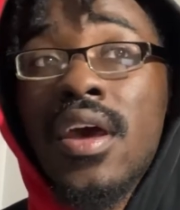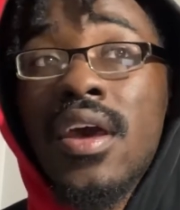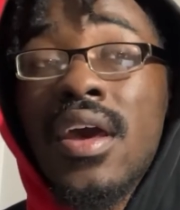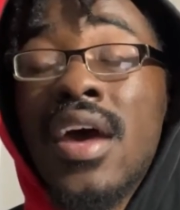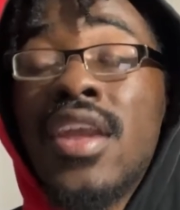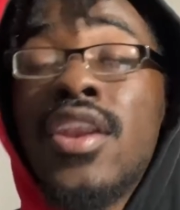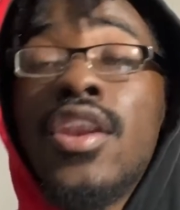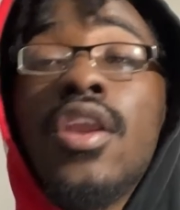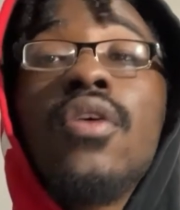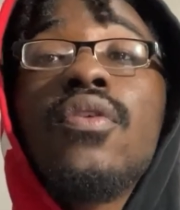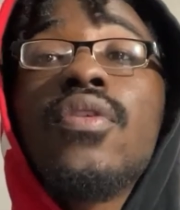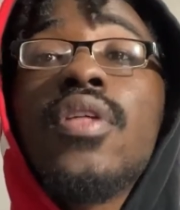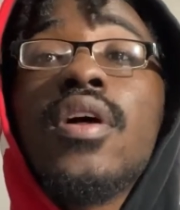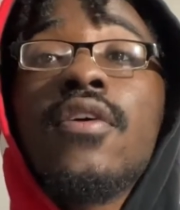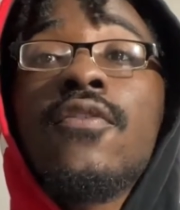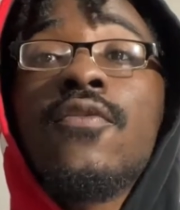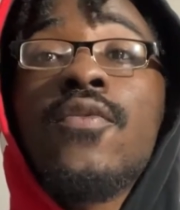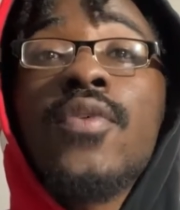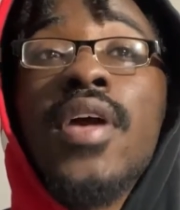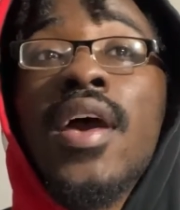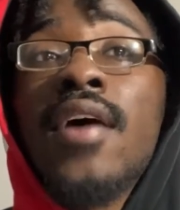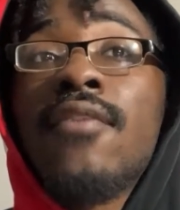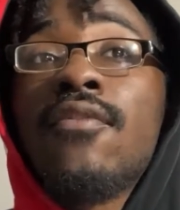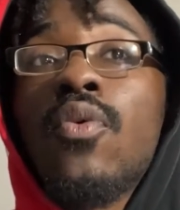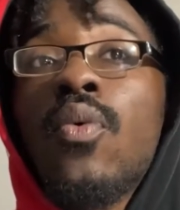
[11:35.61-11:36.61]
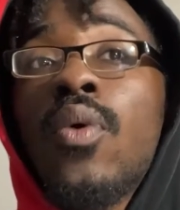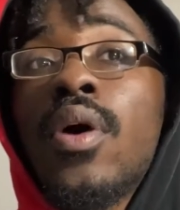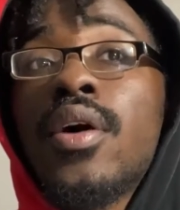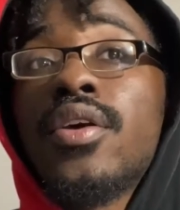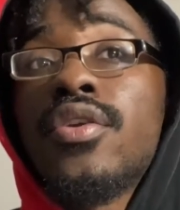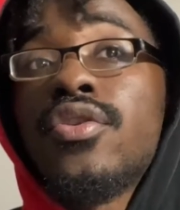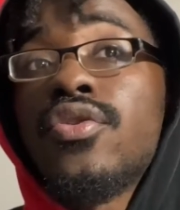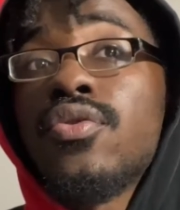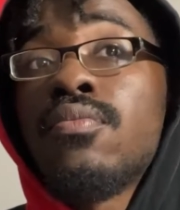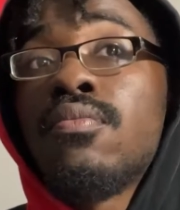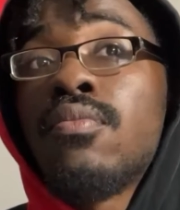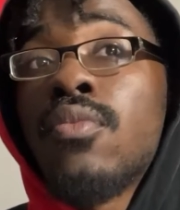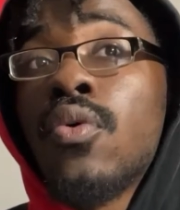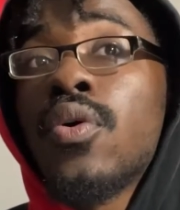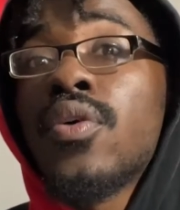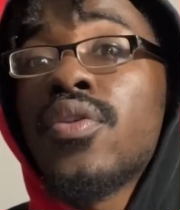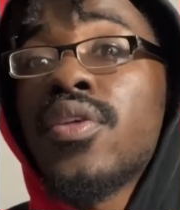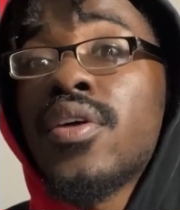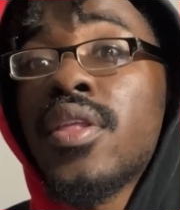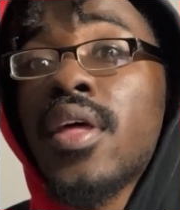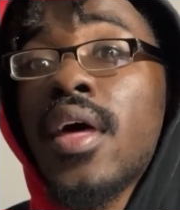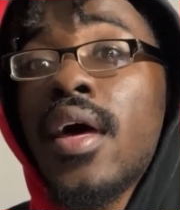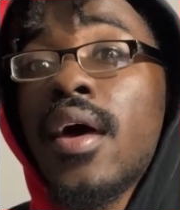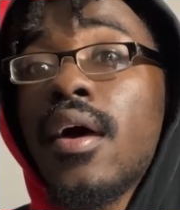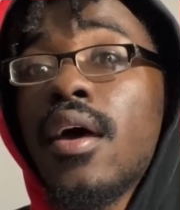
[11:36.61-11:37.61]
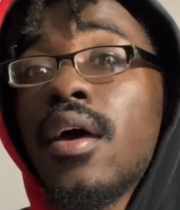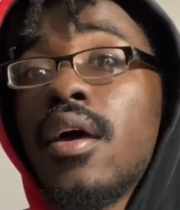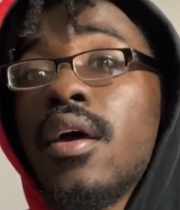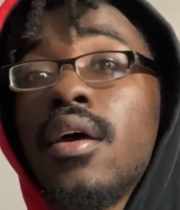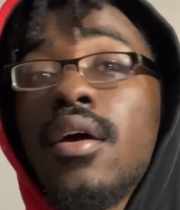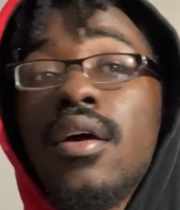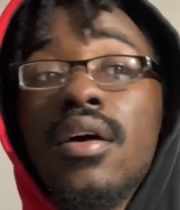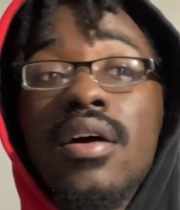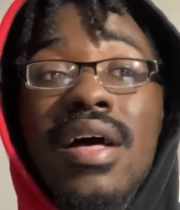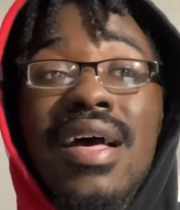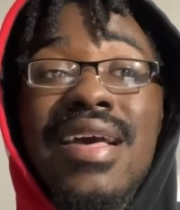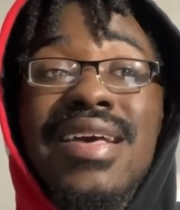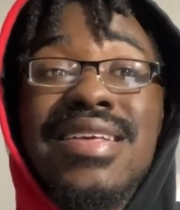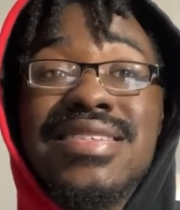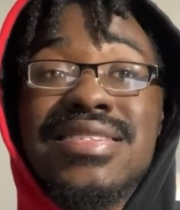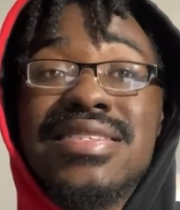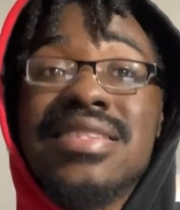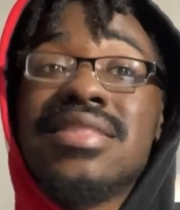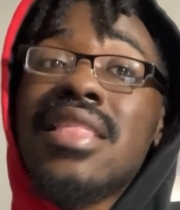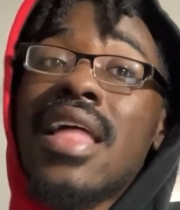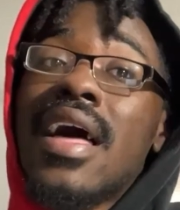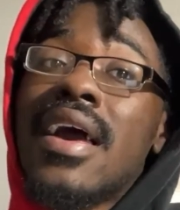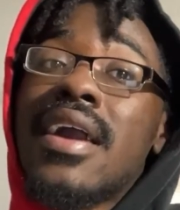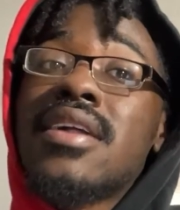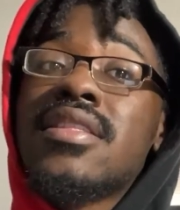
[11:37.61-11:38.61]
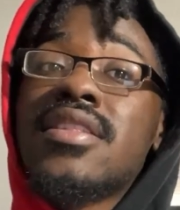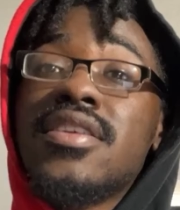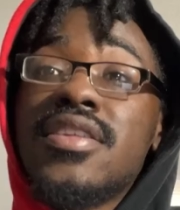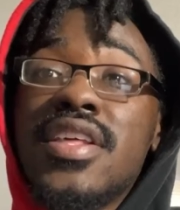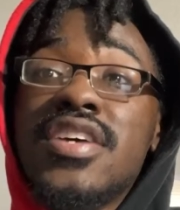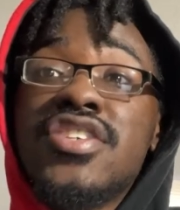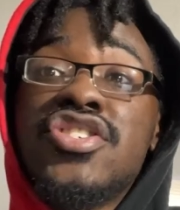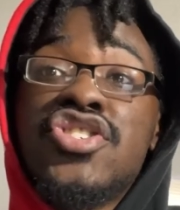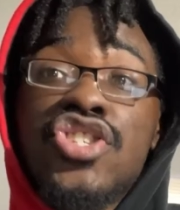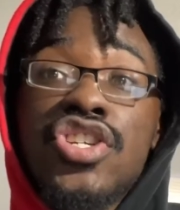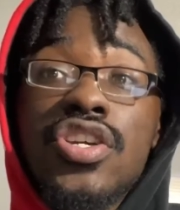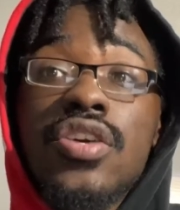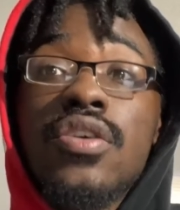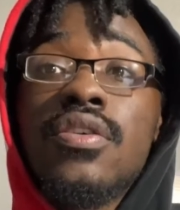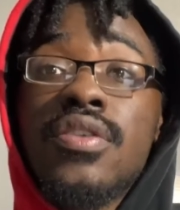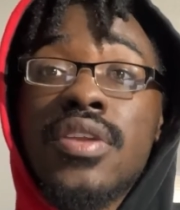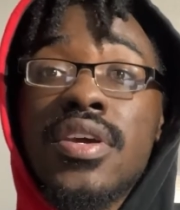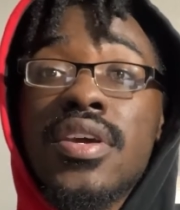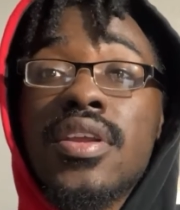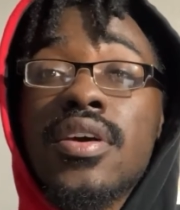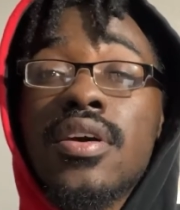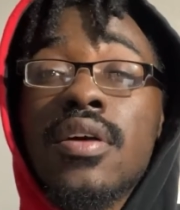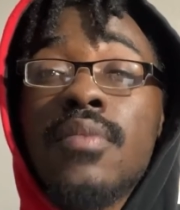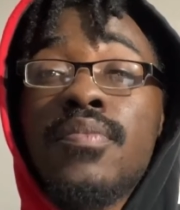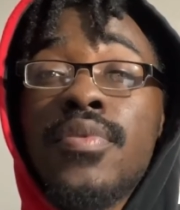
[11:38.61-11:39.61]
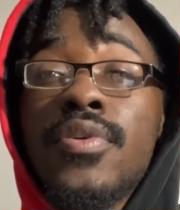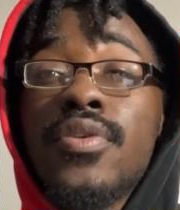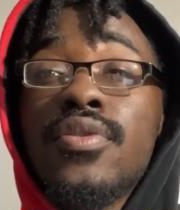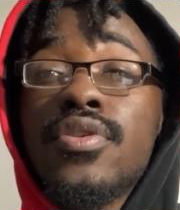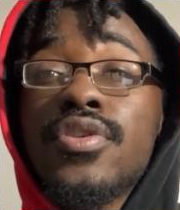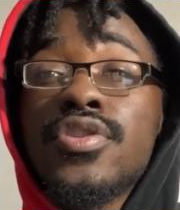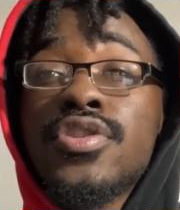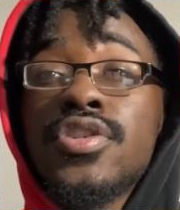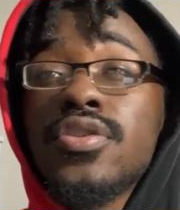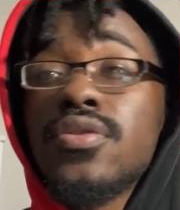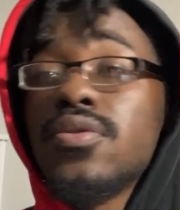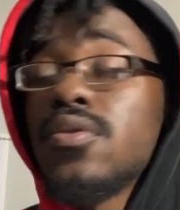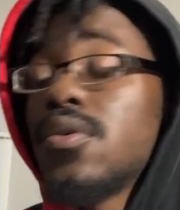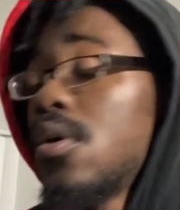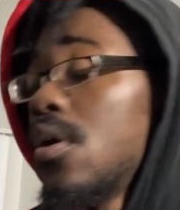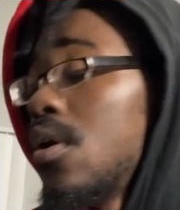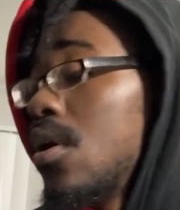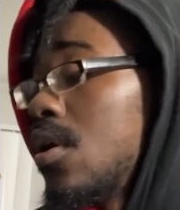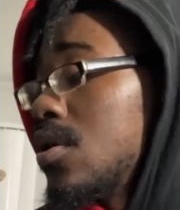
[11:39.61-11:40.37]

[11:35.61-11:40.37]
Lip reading: I know that if we ever want to do more than that, it's likely that she'll need a computer too.